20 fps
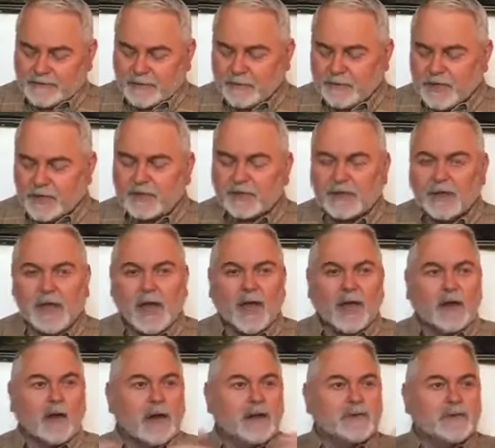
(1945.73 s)
to
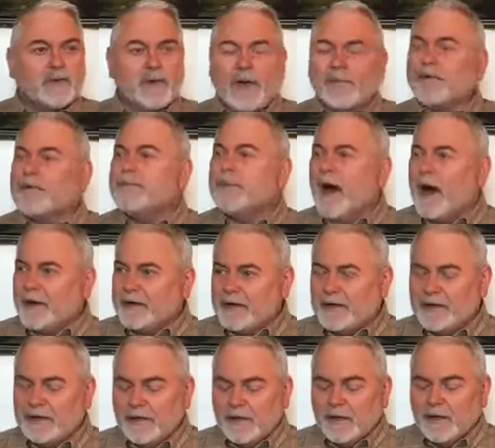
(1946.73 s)
declare unto
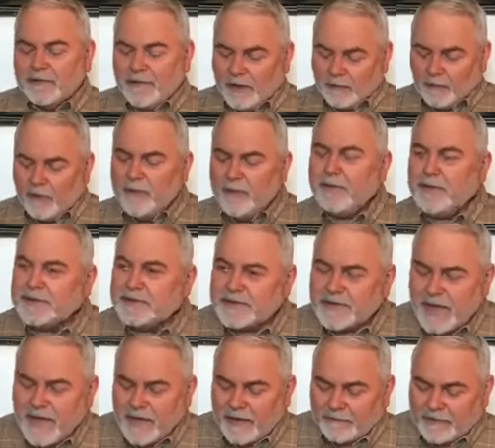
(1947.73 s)
everybody that we've been saved.